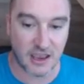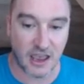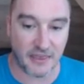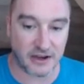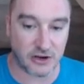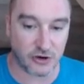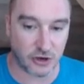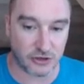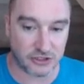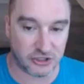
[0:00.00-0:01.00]
and then you go and
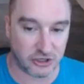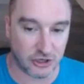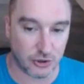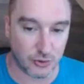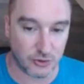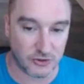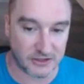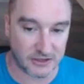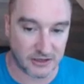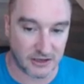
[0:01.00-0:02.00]
choose
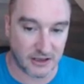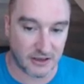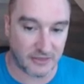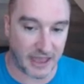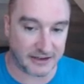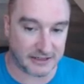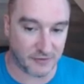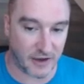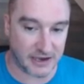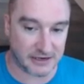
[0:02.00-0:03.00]
that
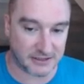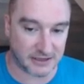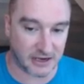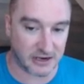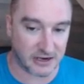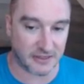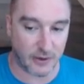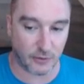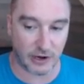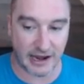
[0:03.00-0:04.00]
device, and that will
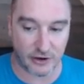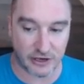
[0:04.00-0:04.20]
allow you